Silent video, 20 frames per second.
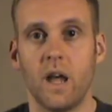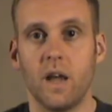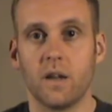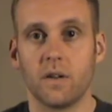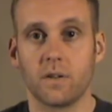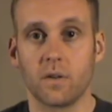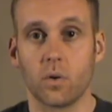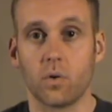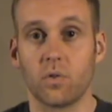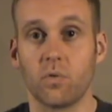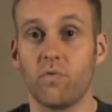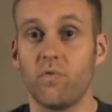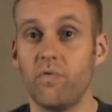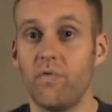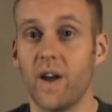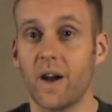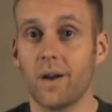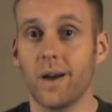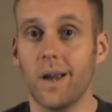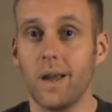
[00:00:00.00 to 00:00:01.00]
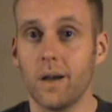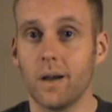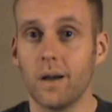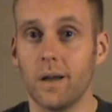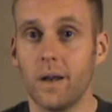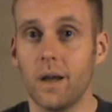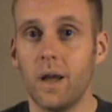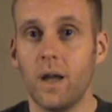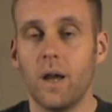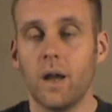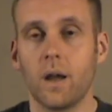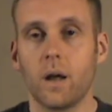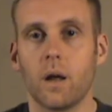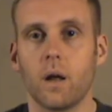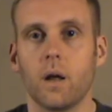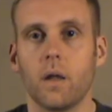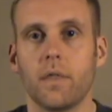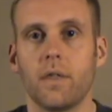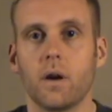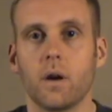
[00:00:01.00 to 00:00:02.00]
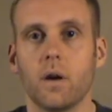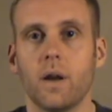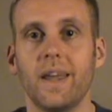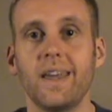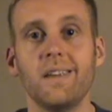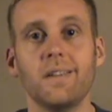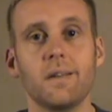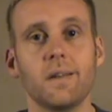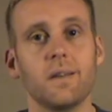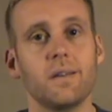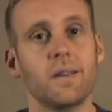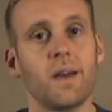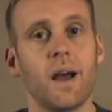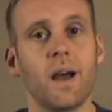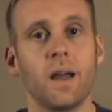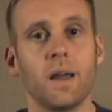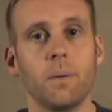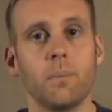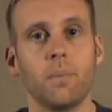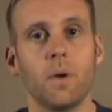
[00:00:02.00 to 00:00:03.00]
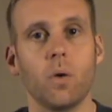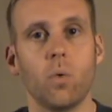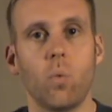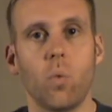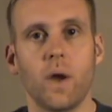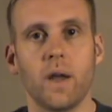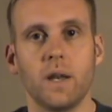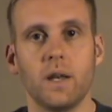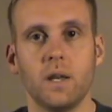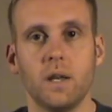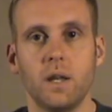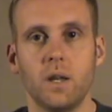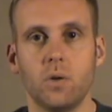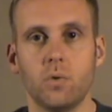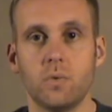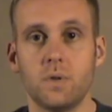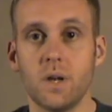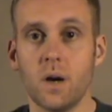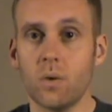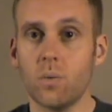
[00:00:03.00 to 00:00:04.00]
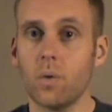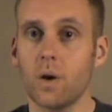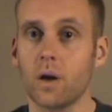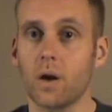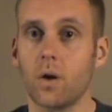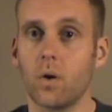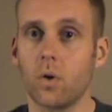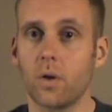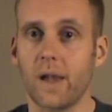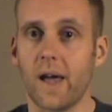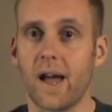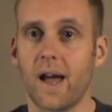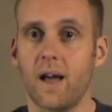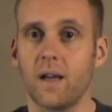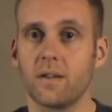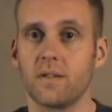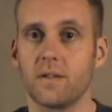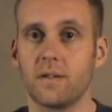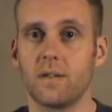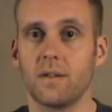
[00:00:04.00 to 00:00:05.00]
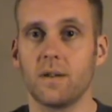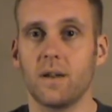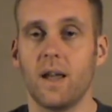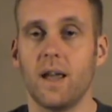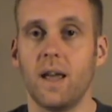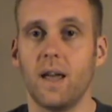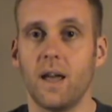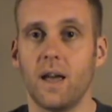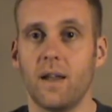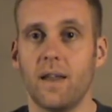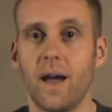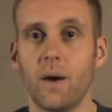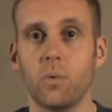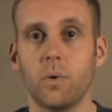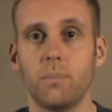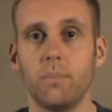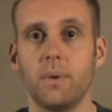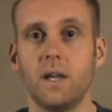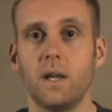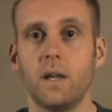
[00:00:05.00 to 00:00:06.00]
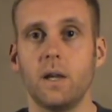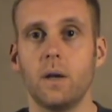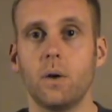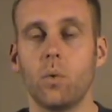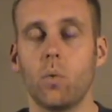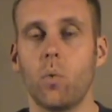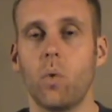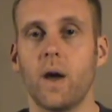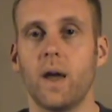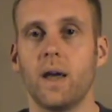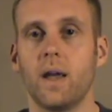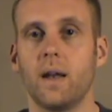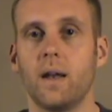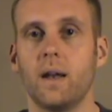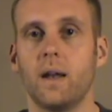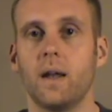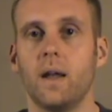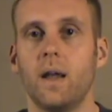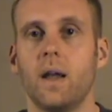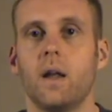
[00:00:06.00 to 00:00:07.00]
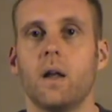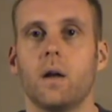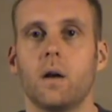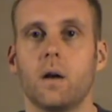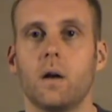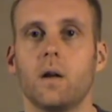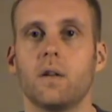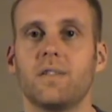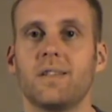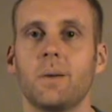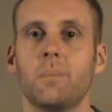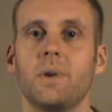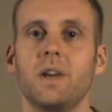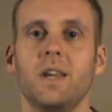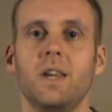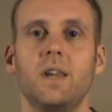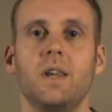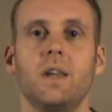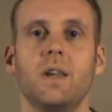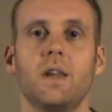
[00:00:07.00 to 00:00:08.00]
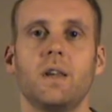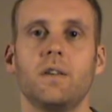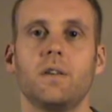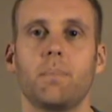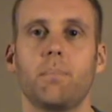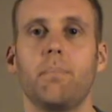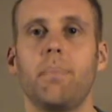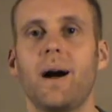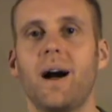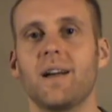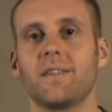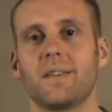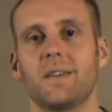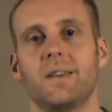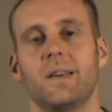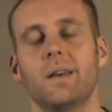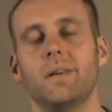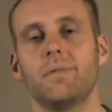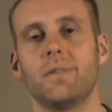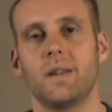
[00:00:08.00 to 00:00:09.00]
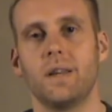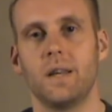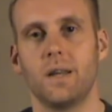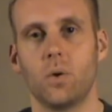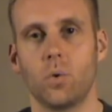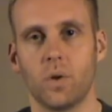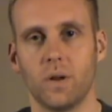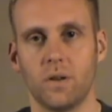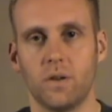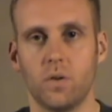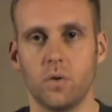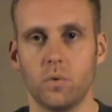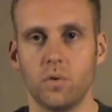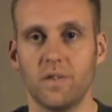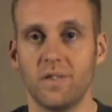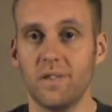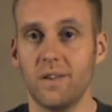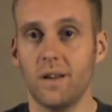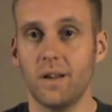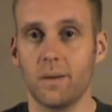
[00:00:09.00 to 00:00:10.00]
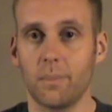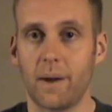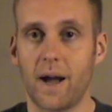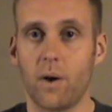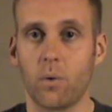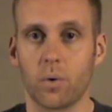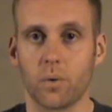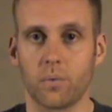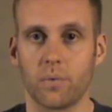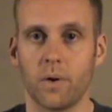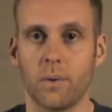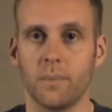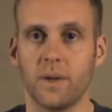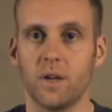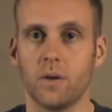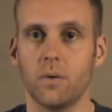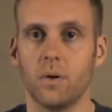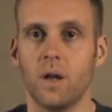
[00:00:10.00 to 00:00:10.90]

So it's very good. There is a time when you don't want to go last, and that would be when somebody is positively going to steal a power from you.